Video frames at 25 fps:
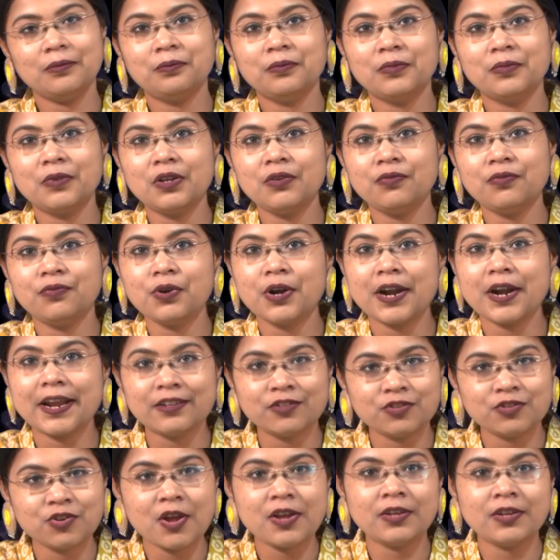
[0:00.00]
if you are
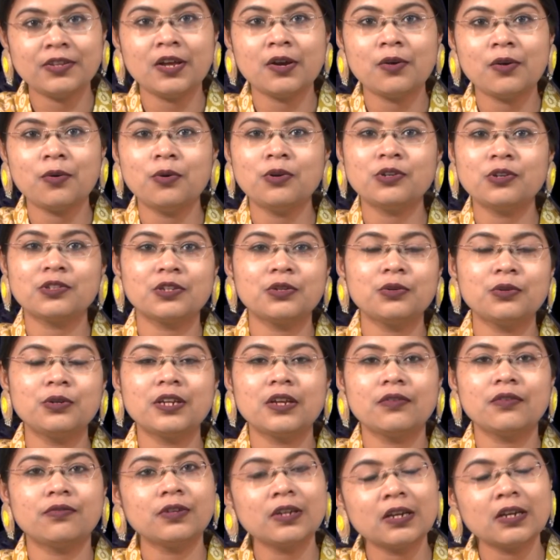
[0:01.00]
enjoying the course, you will
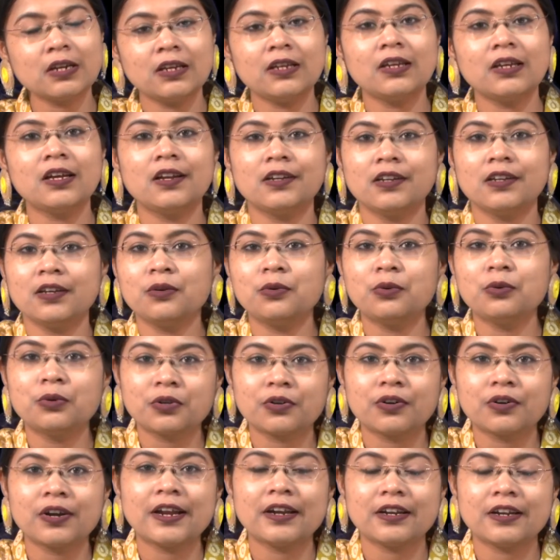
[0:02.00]
definitely get a good
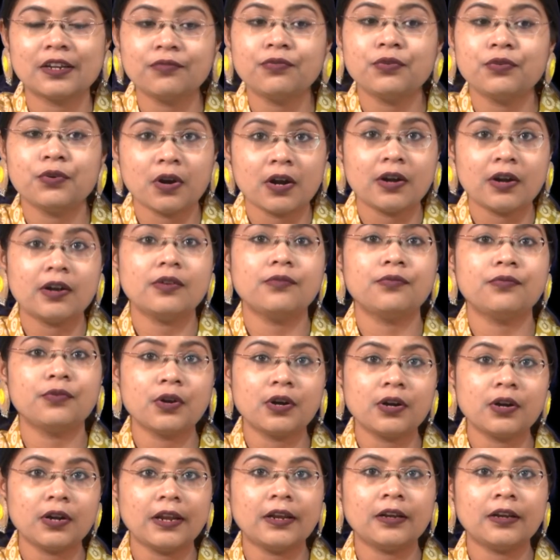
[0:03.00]
grade. If you are
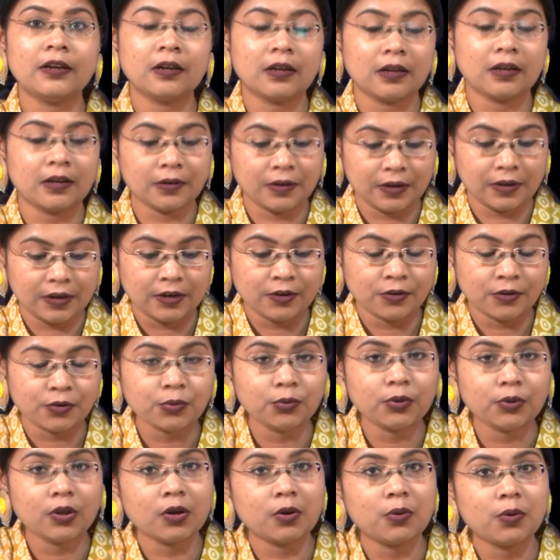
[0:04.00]
into
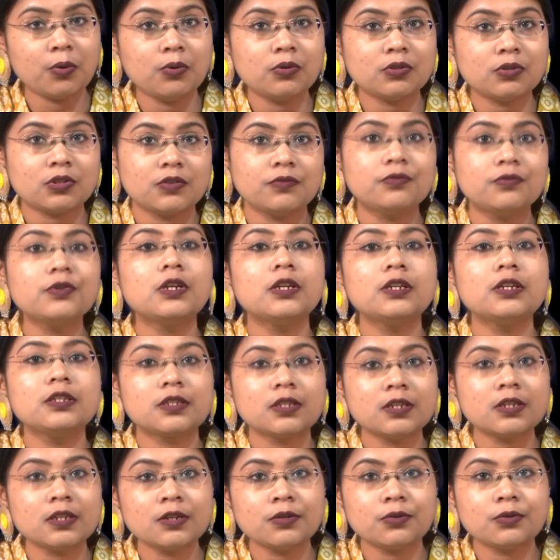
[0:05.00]
the course, if you are
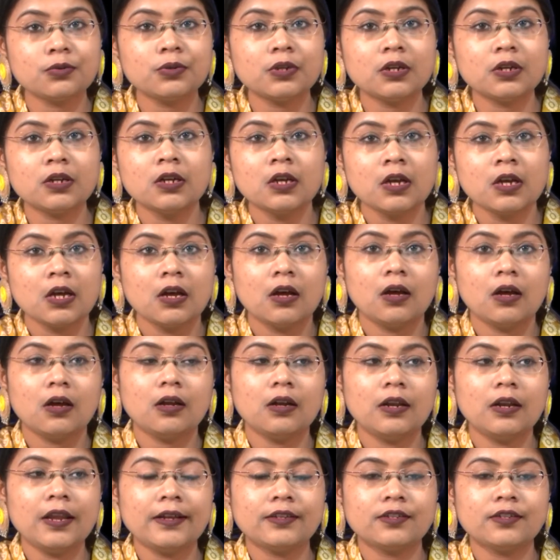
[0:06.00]
listening to the
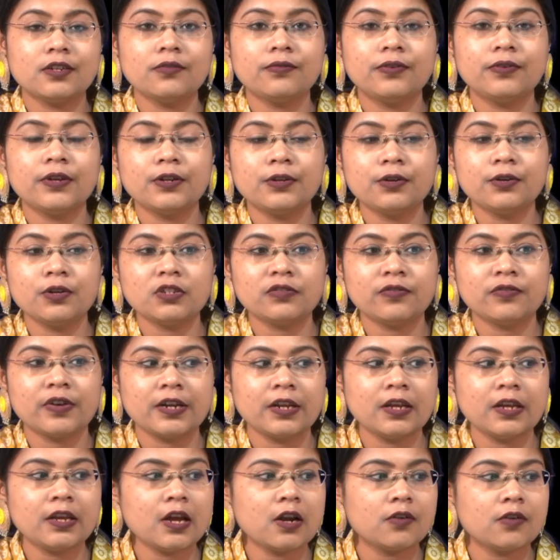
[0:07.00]
lecture videos
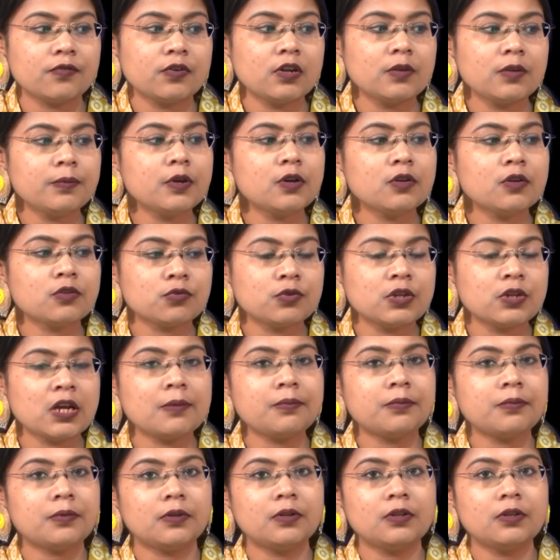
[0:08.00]
very carefully, because we
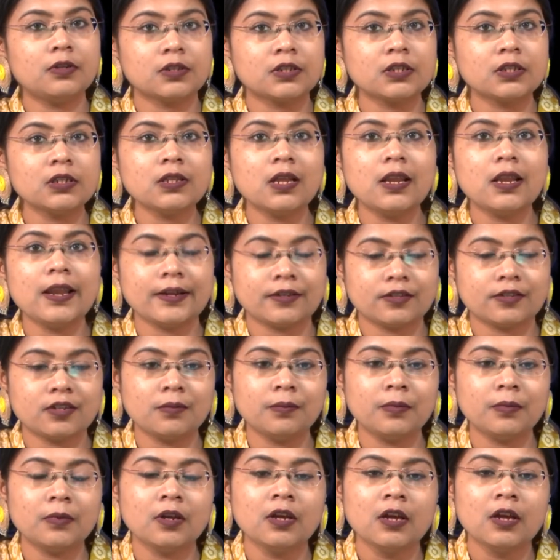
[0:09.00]
have see the
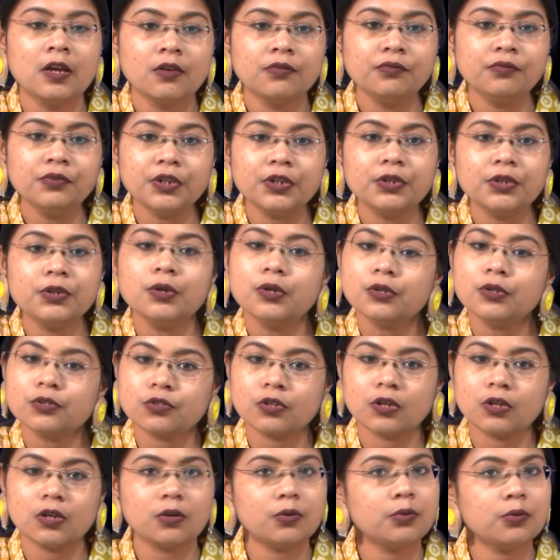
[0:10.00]
lecture videos,
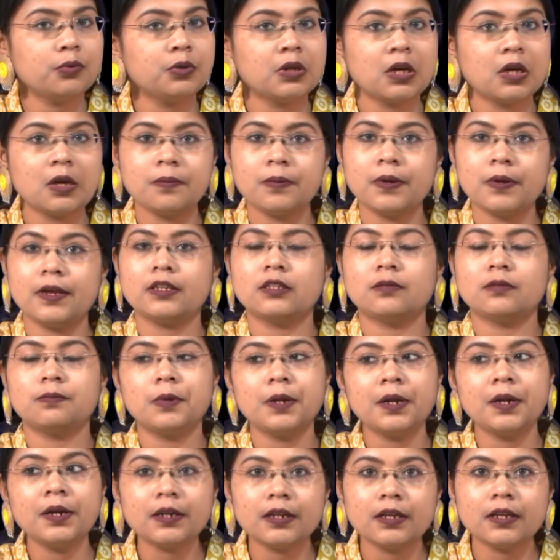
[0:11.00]
we have
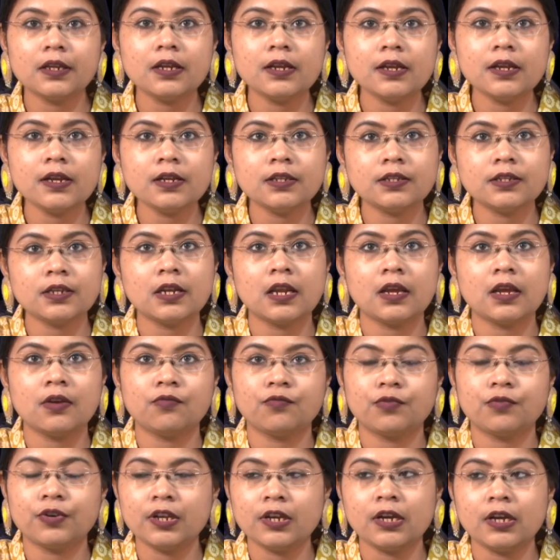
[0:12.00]
explained each and
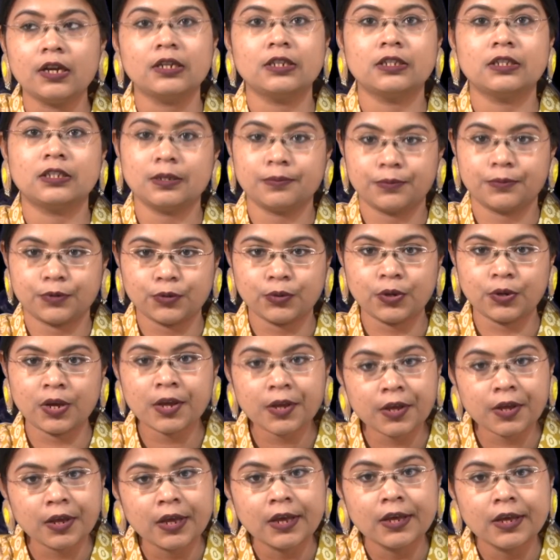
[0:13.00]
every concept.
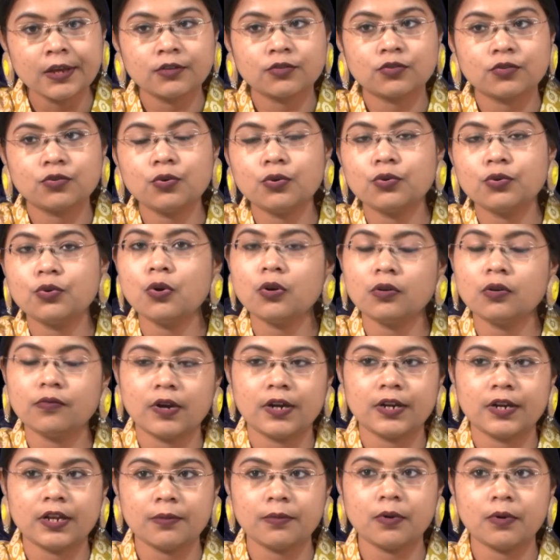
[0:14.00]
Okay. So, do not
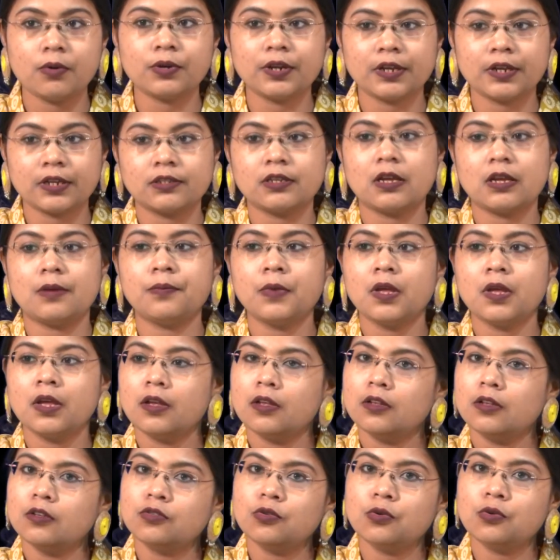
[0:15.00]
worry about exam.
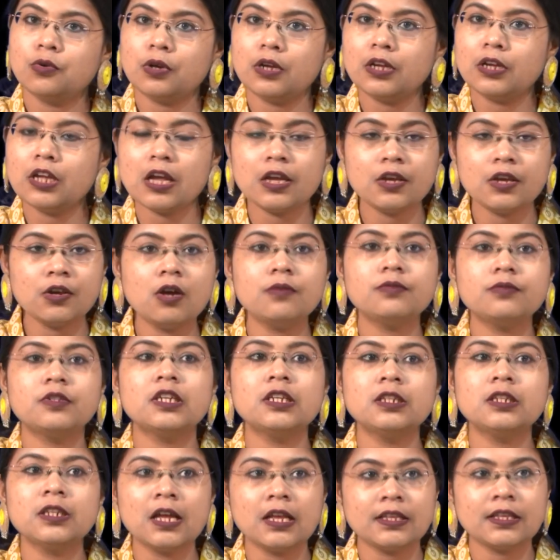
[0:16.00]
So, you have
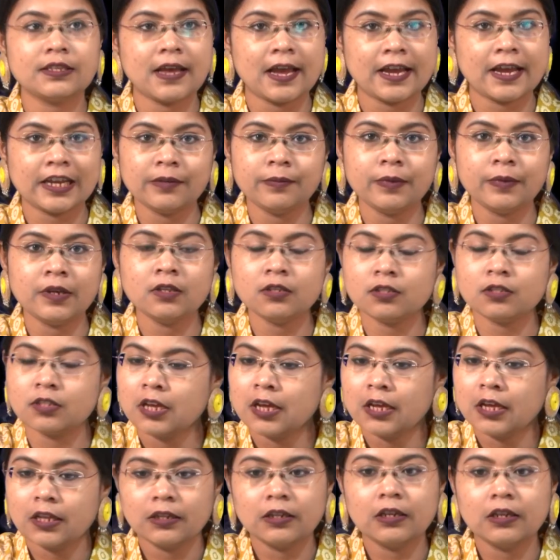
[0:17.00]
seen the assignments,
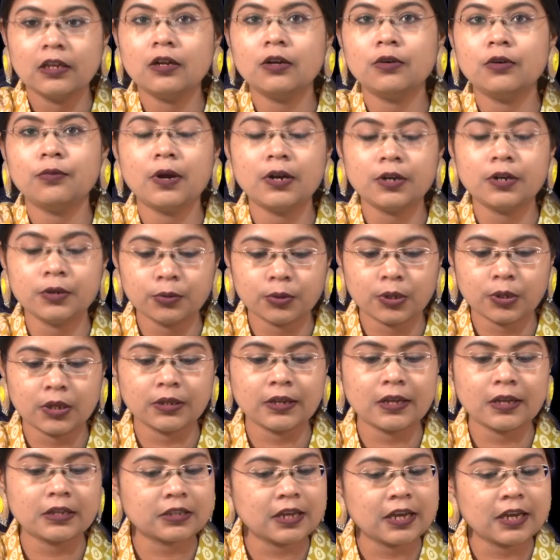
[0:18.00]
what do you think,
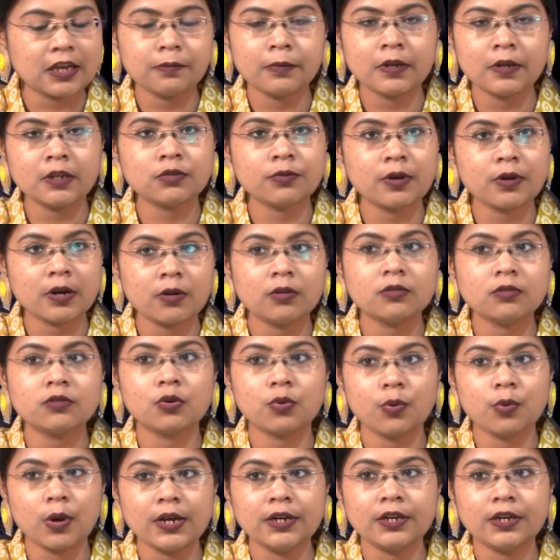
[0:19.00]
the assignments were also
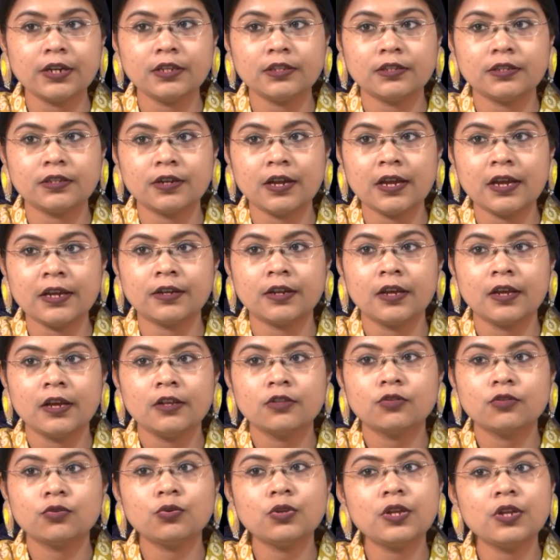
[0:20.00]
quite easy, right.
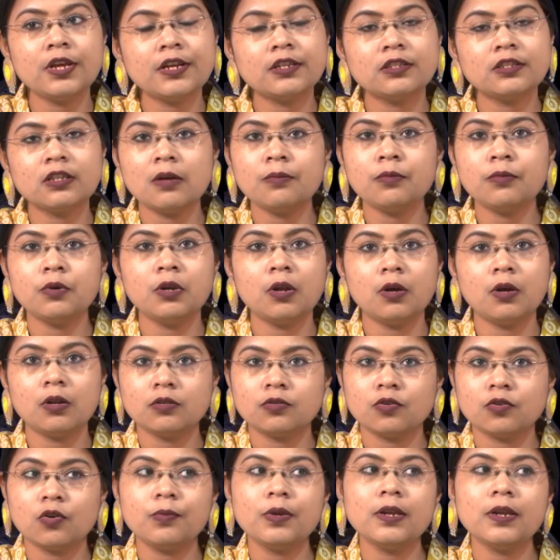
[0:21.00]
So, the exam will
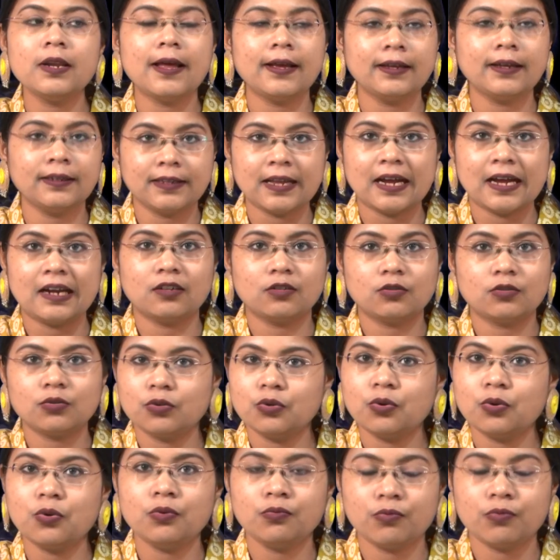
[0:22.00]
also be like that. So,
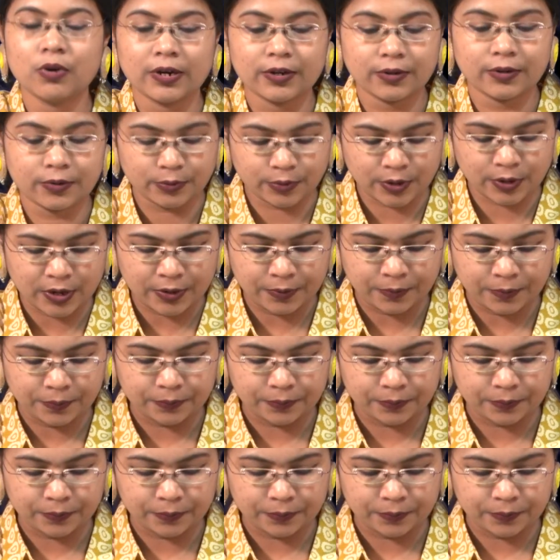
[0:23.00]
do not worry. Okay.